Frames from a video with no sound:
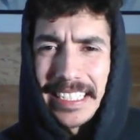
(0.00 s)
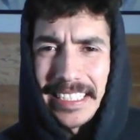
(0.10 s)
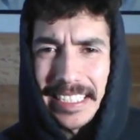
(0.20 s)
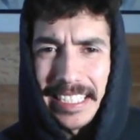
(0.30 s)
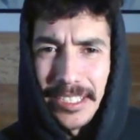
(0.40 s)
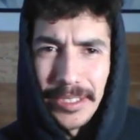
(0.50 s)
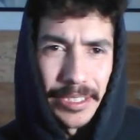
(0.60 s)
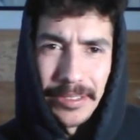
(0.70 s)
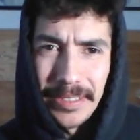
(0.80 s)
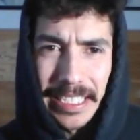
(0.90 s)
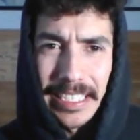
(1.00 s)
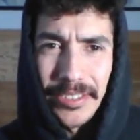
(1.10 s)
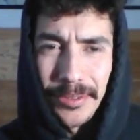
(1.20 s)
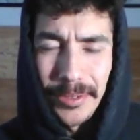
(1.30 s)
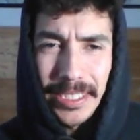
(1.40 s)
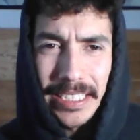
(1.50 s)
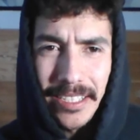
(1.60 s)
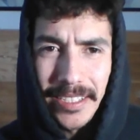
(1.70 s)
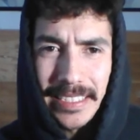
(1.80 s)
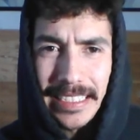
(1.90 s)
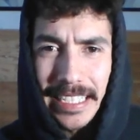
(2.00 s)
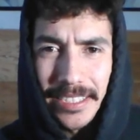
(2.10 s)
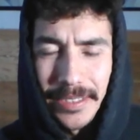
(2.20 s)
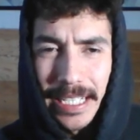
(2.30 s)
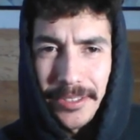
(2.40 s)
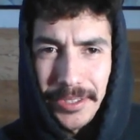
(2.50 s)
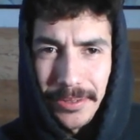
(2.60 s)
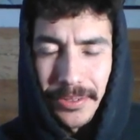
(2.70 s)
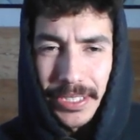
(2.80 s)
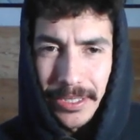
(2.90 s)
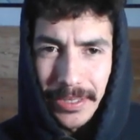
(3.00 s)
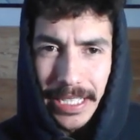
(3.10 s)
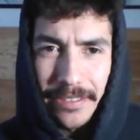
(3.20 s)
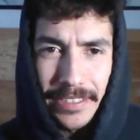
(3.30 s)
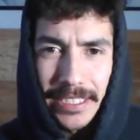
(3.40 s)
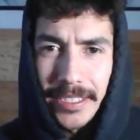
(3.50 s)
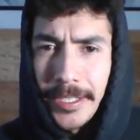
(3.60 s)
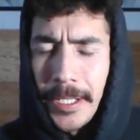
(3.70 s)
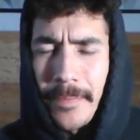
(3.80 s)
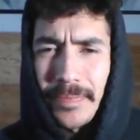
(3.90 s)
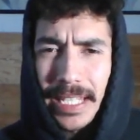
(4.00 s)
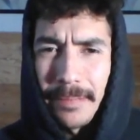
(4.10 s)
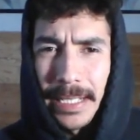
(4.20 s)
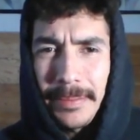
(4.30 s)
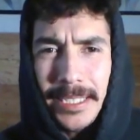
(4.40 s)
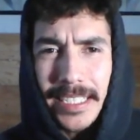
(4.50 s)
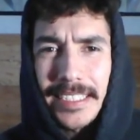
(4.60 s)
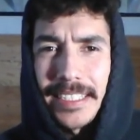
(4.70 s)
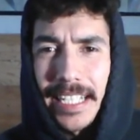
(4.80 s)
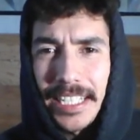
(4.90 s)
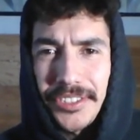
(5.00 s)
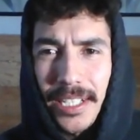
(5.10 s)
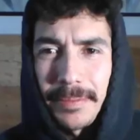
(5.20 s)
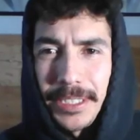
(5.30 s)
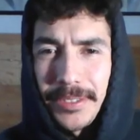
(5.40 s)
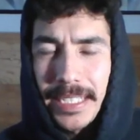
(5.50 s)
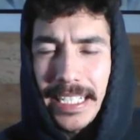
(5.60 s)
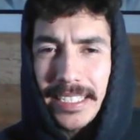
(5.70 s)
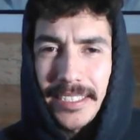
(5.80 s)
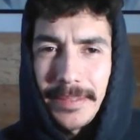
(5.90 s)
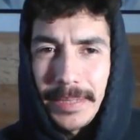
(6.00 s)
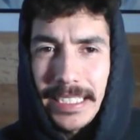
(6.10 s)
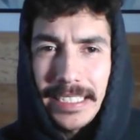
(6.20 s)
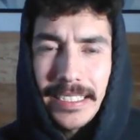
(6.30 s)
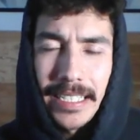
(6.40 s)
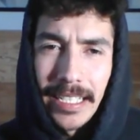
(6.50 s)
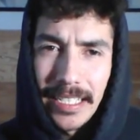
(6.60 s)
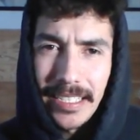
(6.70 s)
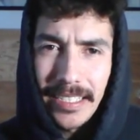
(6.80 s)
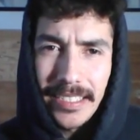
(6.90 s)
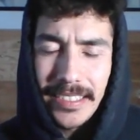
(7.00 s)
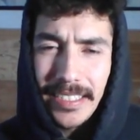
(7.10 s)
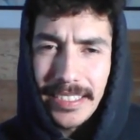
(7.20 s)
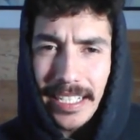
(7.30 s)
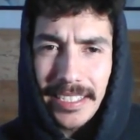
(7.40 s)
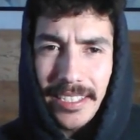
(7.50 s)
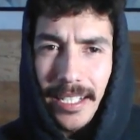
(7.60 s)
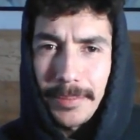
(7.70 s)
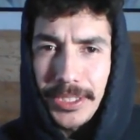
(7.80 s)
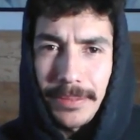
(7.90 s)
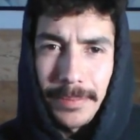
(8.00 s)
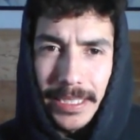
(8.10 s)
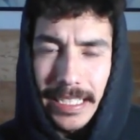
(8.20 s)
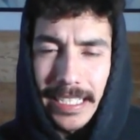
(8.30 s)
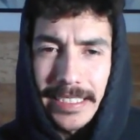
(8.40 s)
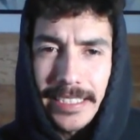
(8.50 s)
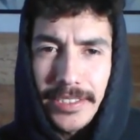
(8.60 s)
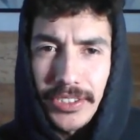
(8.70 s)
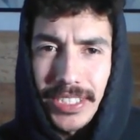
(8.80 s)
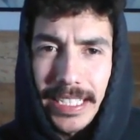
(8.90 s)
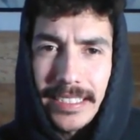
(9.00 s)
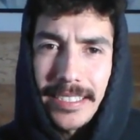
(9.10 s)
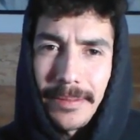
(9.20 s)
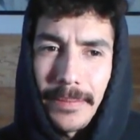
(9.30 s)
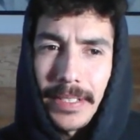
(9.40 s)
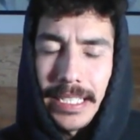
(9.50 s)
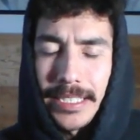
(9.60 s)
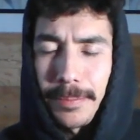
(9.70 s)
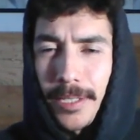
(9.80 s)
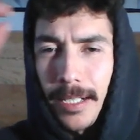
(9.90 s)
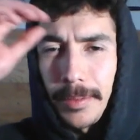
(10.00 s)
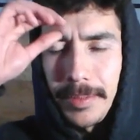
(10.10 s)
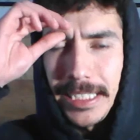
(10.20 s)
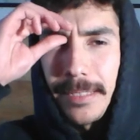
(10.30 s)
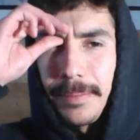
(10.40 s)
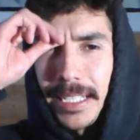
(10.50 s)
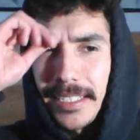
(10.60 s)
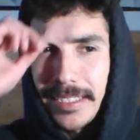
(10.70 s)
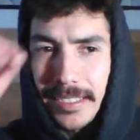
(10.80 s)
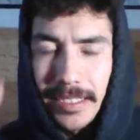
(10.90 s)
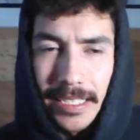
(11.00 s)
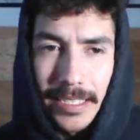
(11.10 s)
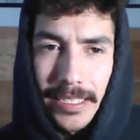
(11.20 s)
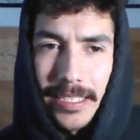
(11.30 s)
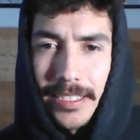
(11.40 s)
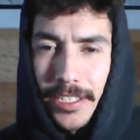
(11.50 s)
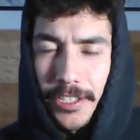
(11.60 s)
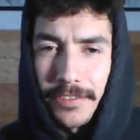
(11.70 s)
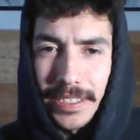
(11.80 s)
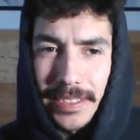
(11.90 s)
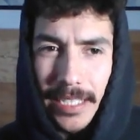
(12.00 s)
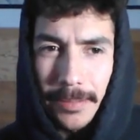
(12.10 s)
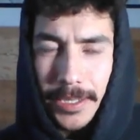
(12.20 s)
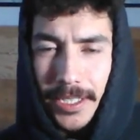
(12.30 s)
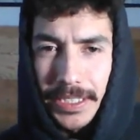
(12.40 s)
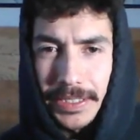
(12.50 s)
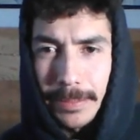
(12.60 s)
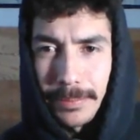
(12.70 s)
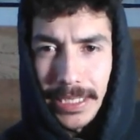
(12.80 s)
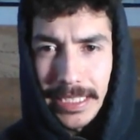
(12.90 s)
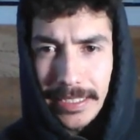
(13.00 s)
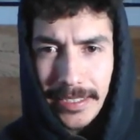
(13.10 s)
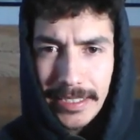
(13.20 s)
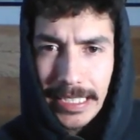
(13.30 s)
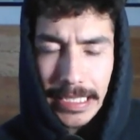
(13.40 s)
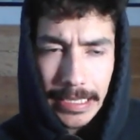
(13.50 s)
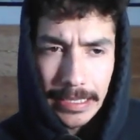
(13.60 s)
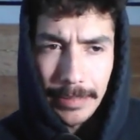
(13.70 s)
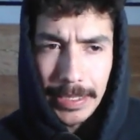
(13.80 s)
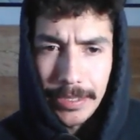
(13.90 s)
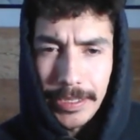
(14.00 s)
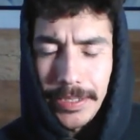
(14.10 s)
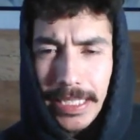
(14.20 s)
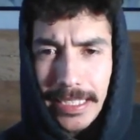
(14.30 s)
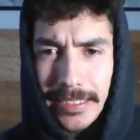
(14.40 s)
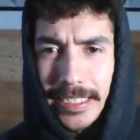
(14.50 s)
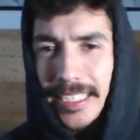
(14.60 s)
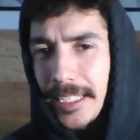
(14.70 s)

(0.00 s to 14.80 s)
kill you. Like, it's really hard to get you down to 0 life here. And maybe like the 9-drop Newgate could be a nice option, but I think the Shanks is probably the best over the top card you can play in this deck. Let me know what you guys think.